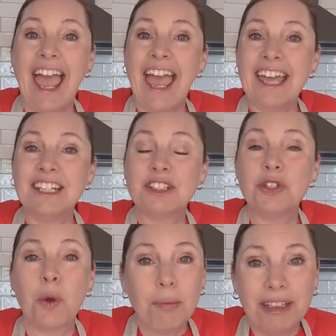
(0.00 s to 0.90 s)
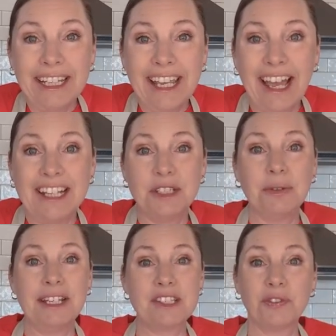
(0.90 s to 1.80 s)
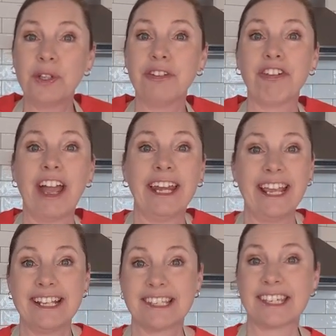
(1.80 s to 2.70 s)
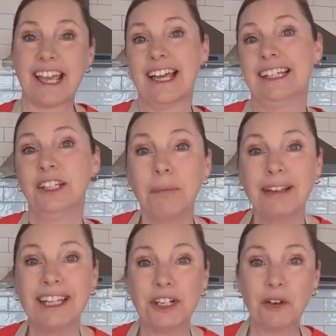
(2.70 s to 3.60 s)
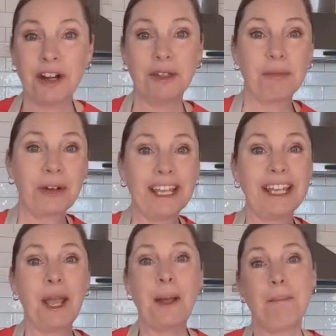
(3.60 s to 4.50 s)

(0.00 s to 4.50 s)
And normally I do these Foodie Fridays a little bit later on in the morning,